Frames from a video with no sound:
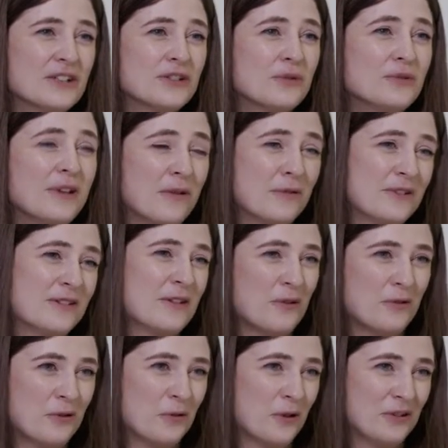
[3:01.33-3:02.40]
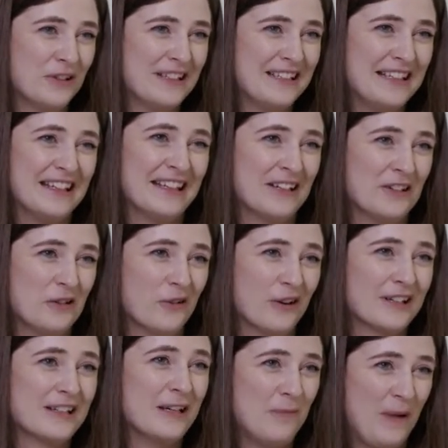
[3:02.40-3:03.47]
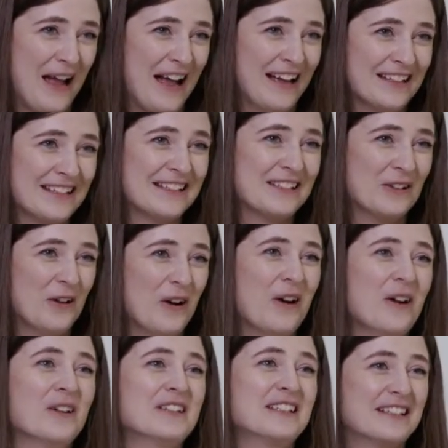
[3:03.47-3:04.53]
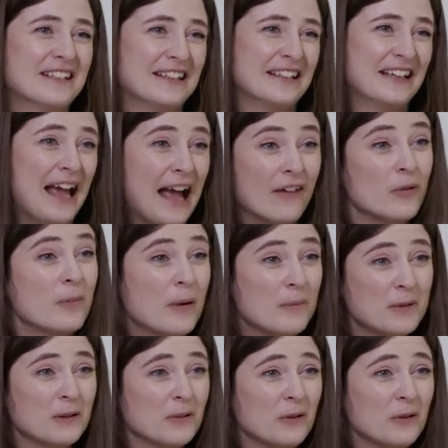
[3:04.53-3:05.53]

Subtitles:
So I was so thrilled to see that New York did pass the law to have a pumping